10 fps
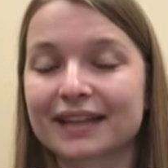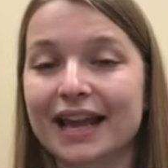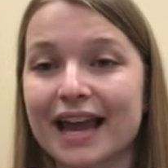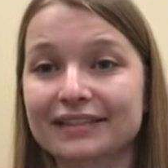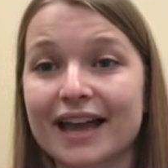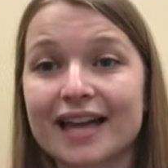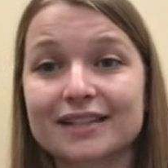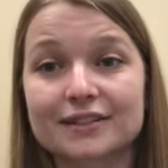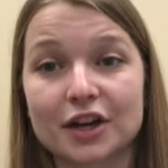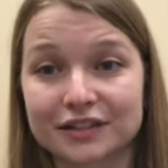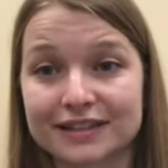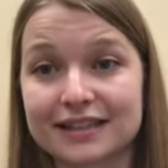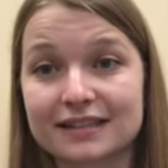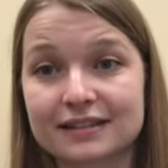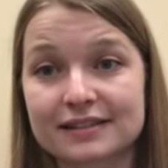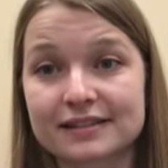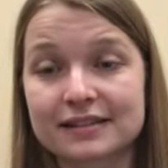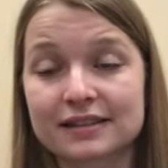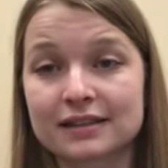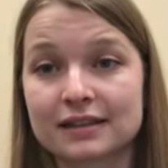And last are seeds.
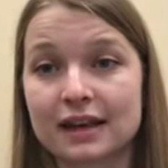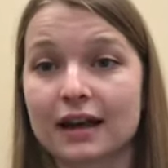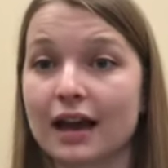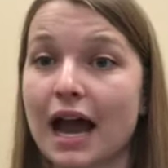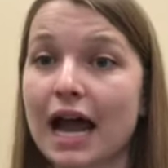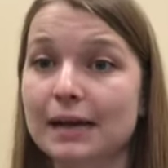I